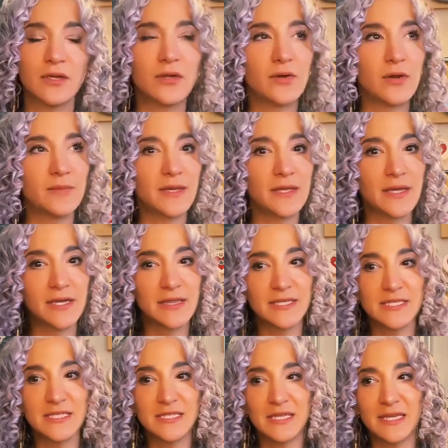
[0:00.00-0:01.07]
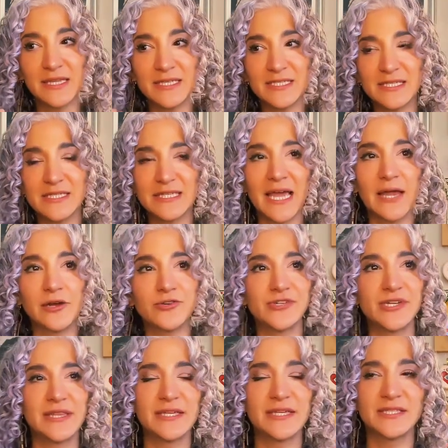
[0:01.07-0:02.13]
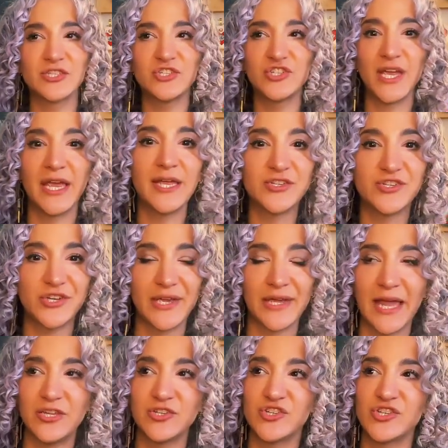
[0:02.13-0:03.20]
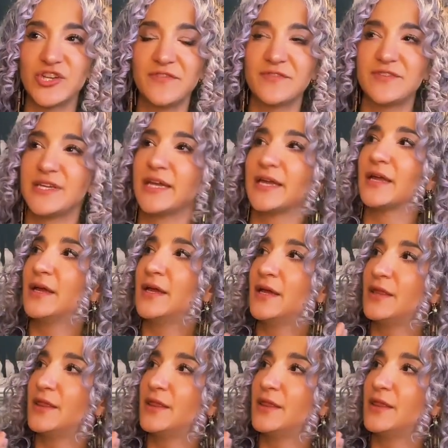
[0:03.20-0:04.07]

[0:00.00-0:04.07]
you know what I mean? Like this is the energy that's changing and shifting